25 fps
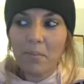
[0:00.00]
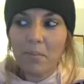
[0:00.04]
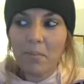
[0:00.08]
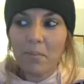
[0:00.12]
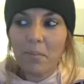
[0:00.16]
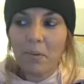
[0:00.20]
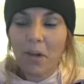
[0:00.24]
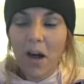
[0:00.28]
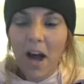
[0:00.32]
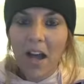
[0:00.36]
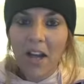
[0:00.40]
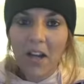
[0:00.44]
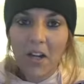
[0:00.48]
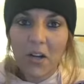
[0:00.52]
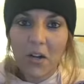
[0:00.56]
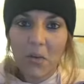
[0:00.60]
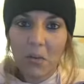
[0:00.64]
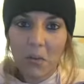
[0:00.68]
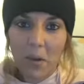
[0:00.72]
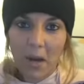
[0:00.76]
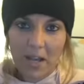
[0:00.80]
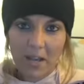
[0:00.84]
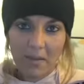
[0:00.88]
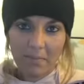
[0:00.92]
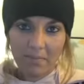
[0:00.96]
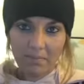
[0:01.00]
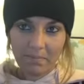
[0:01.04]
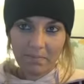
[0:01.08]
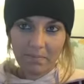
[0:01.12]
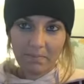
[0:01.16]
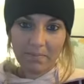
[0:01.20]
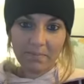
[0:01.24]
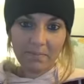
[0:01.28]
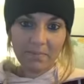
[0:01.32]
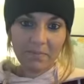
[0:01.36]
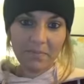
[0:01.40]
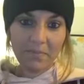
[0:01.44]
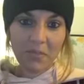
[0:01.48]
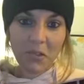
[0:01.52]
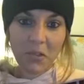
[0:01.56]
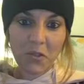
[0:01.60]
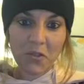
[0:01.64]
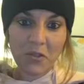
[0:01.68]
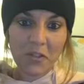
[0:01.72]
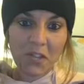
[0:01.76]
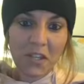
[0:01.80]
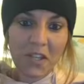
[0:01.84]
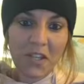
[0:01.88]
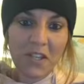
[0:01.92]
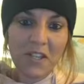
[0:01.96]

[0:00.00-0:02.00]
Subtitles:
black or white answer